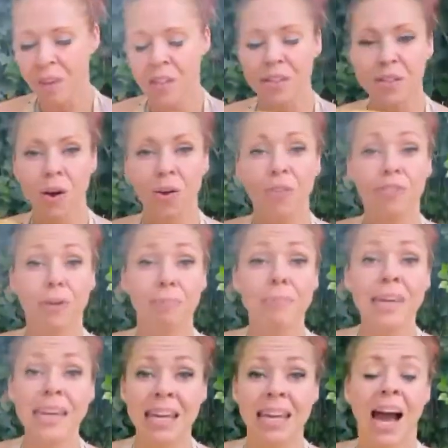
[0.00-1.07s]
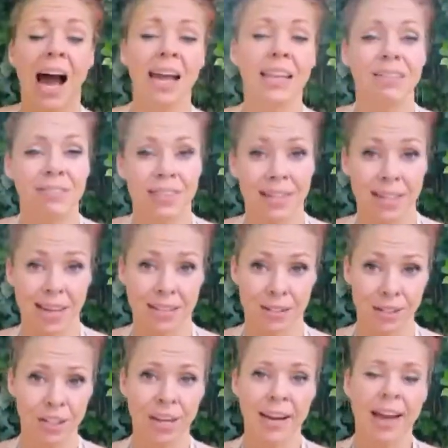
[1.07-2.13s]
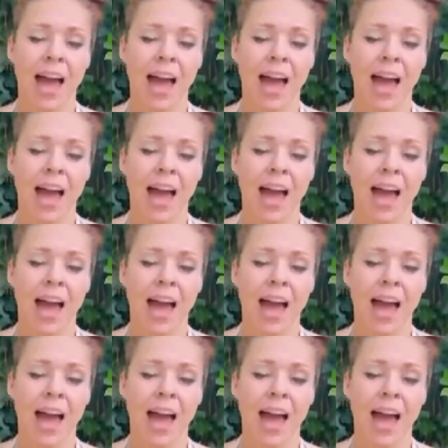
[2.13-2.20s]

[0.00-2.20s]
So for me, I live in the desert,